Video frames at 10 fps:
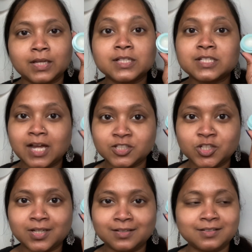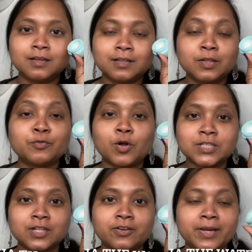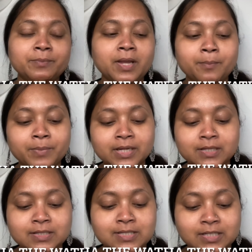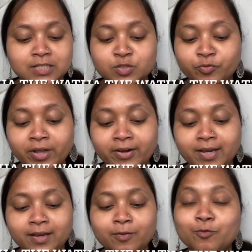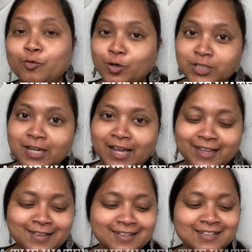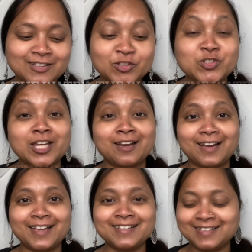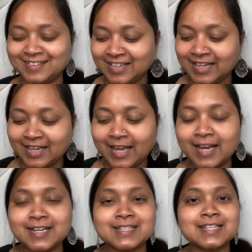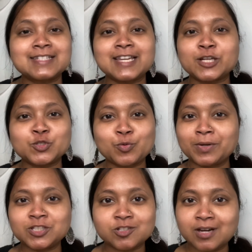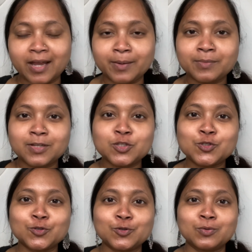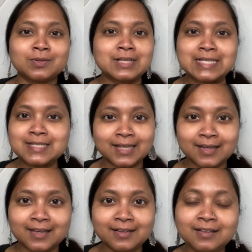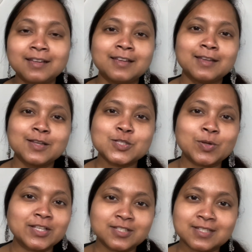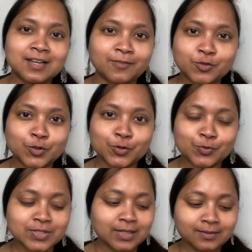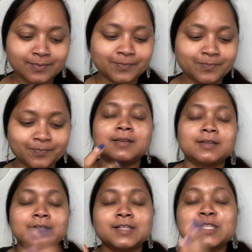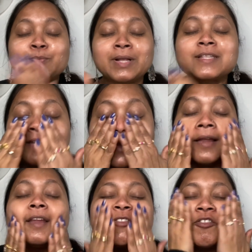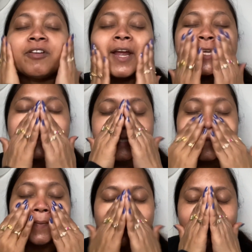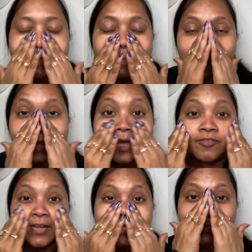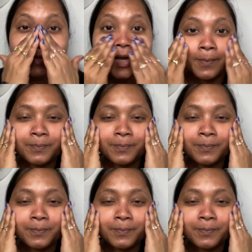Tatcha, the water cream, because it is very water-like, gel-like, and doesn't take too much time to sink in. So I just love to use it. Smells really fresh and wakes me up.